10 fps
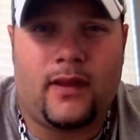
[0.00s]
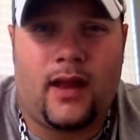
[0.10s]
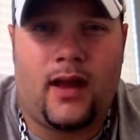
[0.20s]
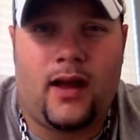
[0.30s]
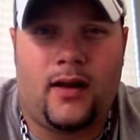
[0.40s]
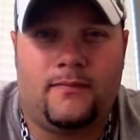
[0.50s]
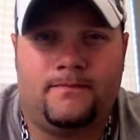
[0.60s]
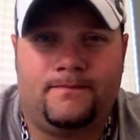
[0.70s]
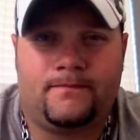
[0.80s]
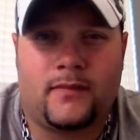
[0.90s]
I
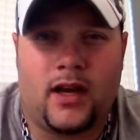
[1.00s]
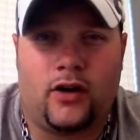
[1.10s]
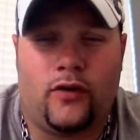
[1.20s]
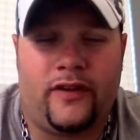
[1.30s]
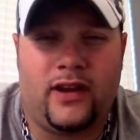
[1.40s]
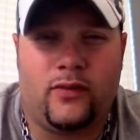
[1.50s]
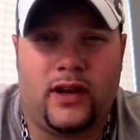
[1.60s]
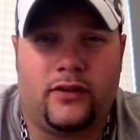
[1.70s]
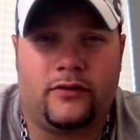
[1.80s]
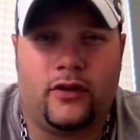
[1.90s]
don't know if anyone
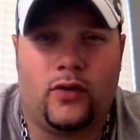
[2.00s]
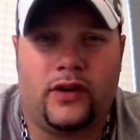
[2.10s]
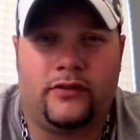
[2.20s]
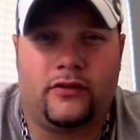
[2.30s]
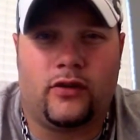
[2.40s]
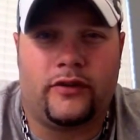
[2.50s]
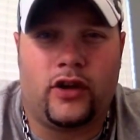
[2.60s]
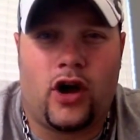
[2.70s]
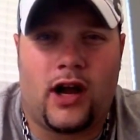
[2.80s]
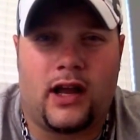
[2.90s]
else noticed during the
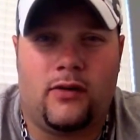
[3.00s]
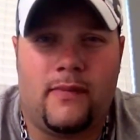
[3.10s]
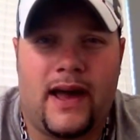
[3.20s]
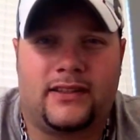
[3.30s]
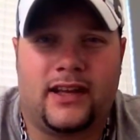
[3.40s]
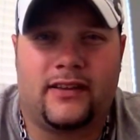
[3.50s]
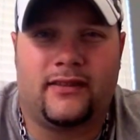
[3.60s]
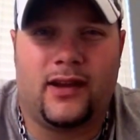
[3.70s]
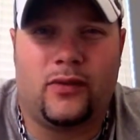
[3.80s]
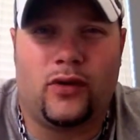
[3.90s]
knockout match last
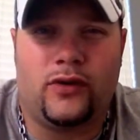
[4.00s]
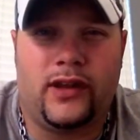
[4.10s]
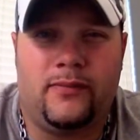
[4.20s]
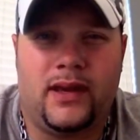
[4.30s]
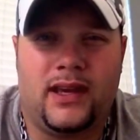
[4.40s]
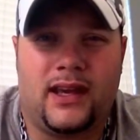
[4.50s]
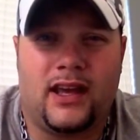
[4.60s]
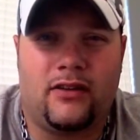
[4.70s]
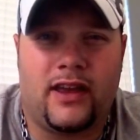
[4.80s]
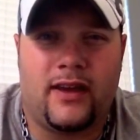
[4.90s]
night with ODB and
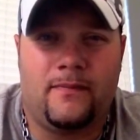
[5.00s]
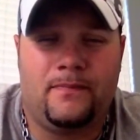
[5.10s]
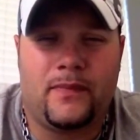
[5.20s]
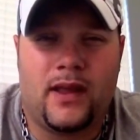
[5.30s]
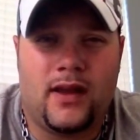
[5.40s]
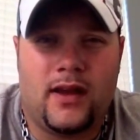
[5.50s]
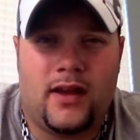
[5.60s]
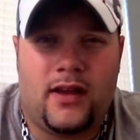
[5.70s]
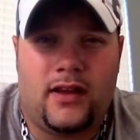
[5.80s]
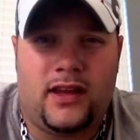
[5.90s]
Gail Kim.
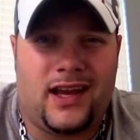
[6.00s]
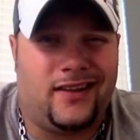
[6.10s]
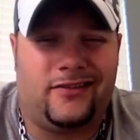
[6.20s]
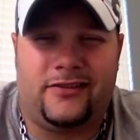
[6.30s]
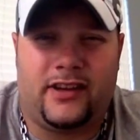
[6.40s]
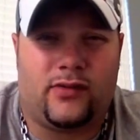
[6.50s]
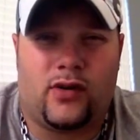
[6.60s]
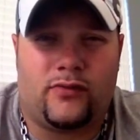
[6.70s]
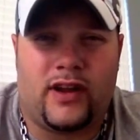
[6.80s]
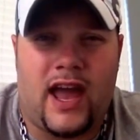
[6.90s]
Got
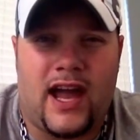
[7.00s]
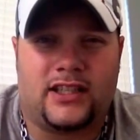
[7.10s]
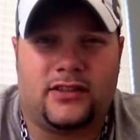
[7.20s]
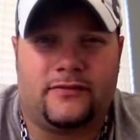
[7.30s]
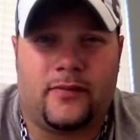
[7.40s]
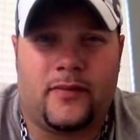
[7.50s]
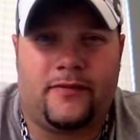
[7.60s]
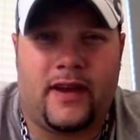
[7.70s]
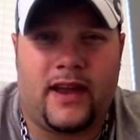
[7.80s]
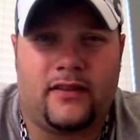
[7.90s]
zero reaction from the
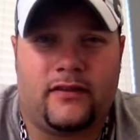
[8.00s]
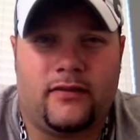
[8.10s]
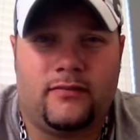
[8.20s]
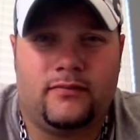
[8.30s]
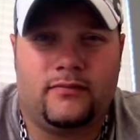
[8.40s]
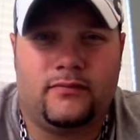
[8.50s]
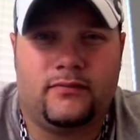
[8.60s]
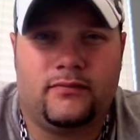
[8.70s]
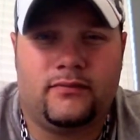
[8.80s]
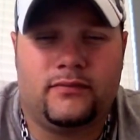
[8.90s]
fans.
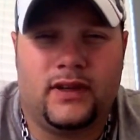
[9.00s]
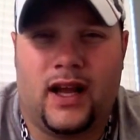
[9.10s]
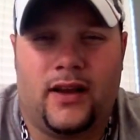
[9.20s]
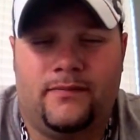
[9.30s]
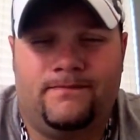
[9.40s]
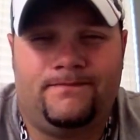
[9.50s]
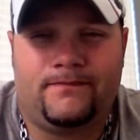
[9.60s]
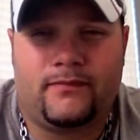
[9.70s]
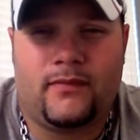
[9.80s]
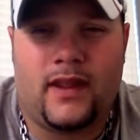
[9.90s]
None.
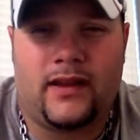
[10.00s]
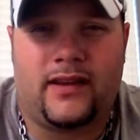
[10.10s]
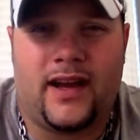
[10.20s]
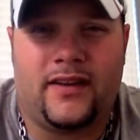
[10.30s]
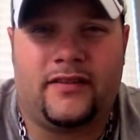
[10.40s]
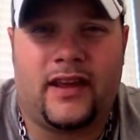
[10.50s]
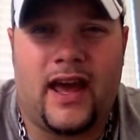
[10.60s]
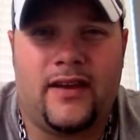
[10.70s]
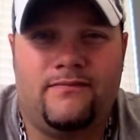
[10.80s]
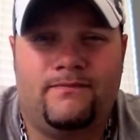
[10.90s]
That's kind of
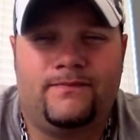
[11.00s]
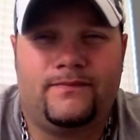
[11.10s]
sad.